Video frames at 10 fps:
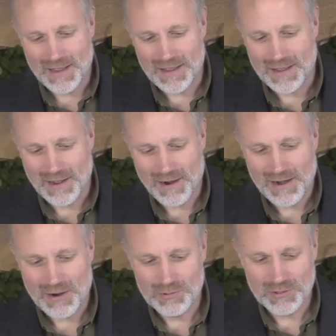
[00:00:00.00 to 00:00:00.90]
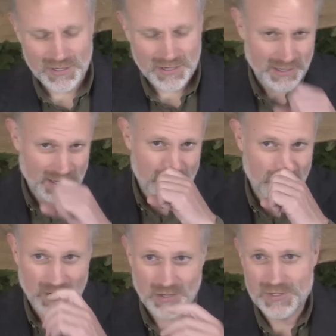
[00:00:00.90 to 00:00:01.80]
All right. Well, look, why
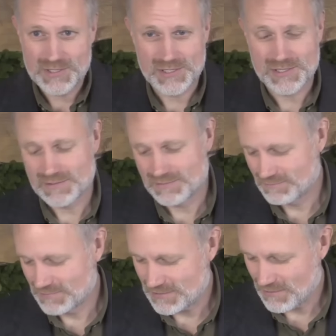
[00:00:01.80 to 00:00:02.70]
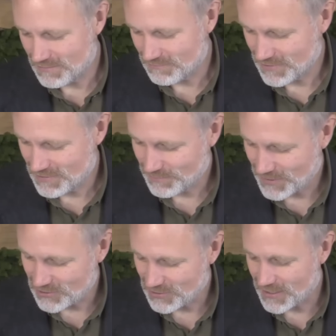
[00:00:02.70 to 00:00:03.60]
don't we just start with the
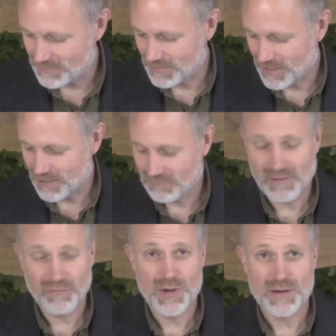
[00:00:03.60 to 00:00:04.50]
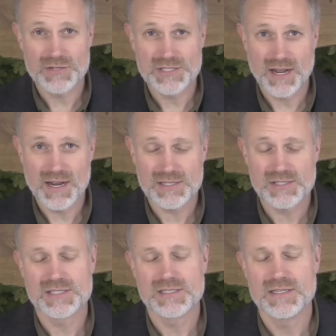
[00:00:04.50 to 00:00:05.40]
punchline? Rough week for
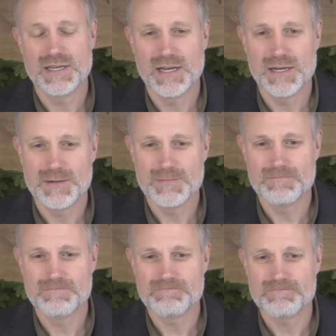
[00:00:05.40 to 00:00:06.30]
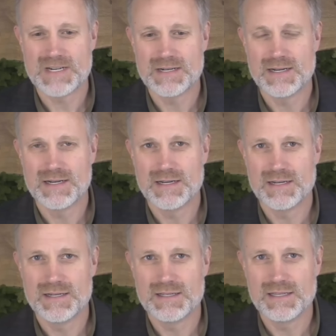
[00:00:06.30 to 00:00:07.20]
stocks.
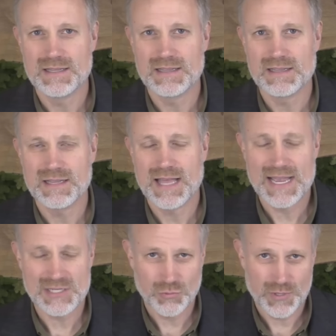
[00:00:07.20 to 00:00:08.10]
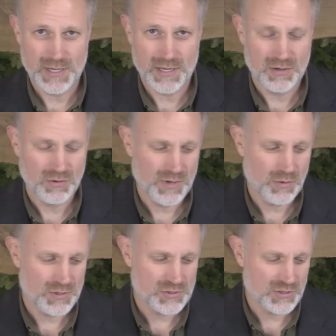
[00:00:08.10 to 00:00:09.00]
Last week, we
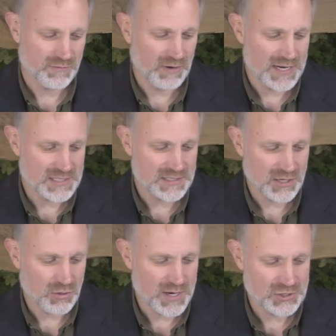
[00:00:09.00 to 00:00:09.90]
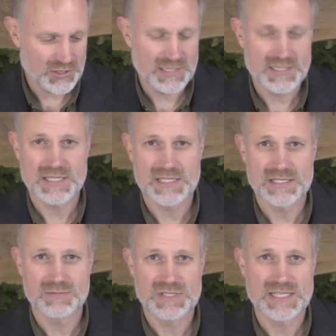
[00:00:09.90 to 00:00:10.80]
were sort of raising the question, was
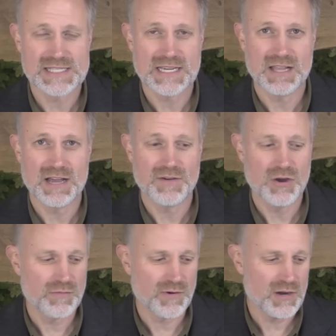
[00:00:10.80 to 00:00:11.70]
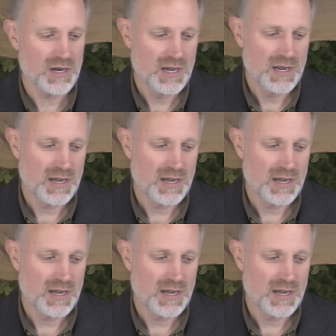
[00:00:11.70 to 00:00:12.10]
the sell-off over?